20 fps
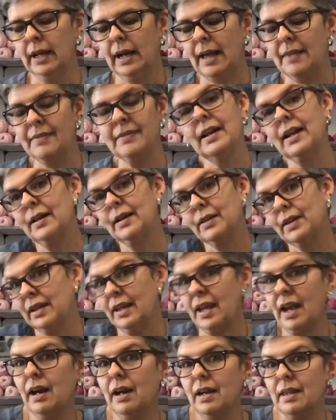And then I can
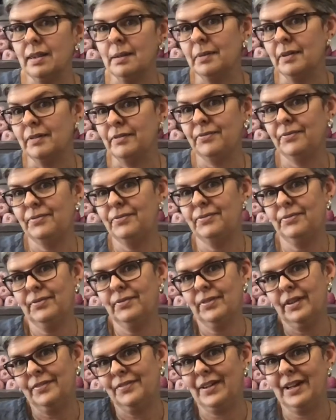carry them
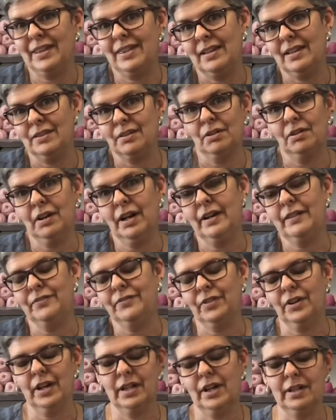if I think they're great
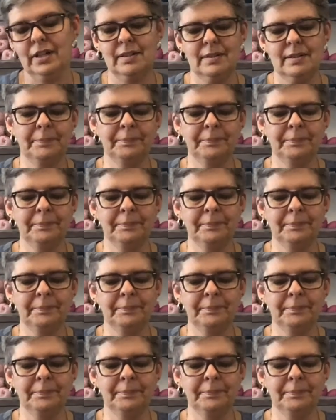for us.